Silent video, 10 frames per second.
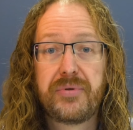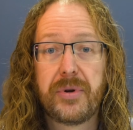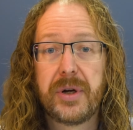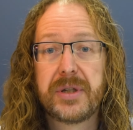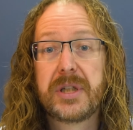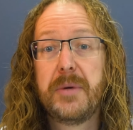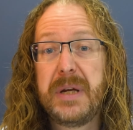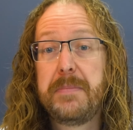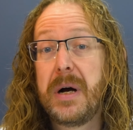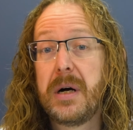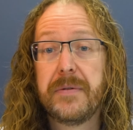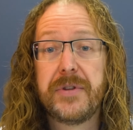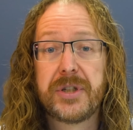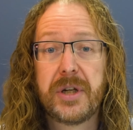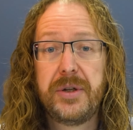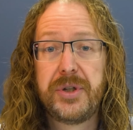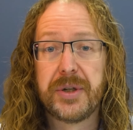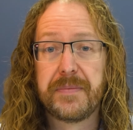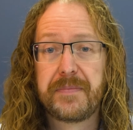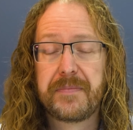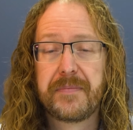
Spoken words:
products can be part of the solution.